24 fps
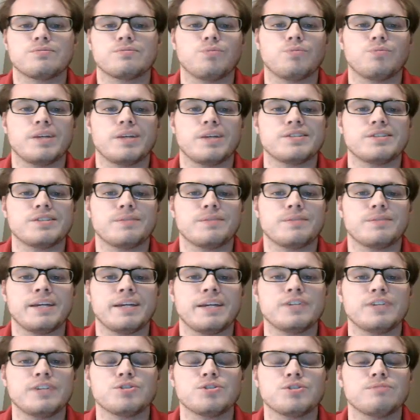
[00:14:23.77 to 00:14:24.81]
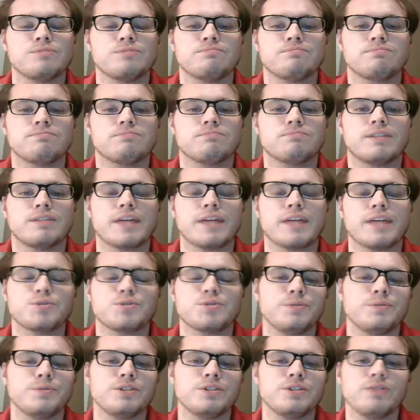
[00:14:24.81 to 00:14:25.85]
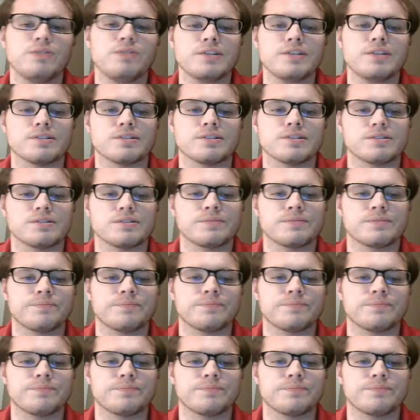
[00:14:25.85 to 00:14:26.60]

ways to manage your classroom and your lessons.